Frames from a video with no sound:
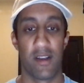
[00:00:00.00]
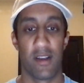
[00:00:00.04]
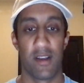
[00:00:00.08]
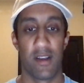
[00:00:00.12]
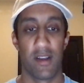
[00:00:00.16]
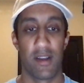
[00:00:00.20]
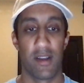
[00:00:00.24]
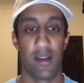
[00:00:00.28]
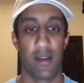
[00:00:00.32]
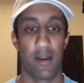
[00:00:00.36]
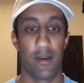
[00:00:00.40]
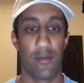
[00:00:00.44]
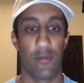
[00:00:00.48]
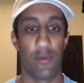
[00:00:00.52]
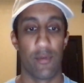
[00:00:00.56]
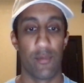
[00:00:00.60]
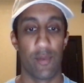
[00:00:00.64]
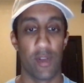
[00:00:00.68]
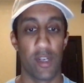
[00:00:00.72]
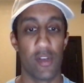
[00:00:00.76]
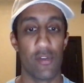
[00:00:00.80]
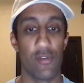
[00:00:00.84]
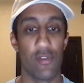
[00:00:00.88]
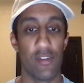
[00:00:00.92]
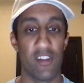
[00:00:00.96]
when we
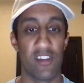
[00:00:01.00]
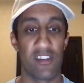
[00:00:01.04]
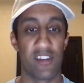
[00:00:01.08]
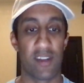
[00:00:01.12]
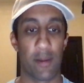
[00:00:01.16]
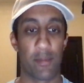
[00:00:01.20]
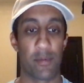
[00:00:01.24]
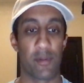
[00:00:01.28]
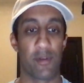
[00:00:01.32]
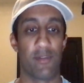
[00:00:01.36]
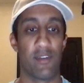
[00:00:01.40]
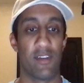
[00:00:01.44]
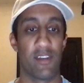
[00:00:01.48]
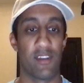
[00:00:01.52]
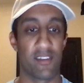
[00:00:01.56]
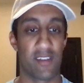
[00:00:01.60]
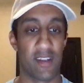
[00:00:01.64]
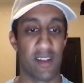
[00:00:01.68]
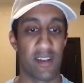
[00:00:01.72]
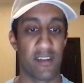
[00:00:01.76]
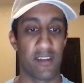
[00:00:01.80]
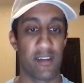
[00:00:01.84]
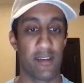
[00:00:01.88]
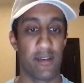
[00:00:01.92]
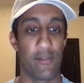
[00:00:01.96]
do these types of
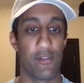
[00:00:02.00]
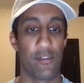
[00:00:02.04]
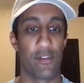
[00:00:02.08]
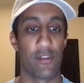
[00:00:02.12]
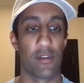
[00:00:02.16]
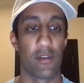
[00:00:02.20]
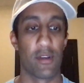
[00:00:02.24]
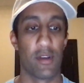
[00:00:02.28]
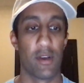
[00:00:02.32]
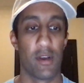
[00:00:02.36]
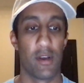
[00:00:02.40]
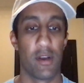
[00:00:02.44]
incentives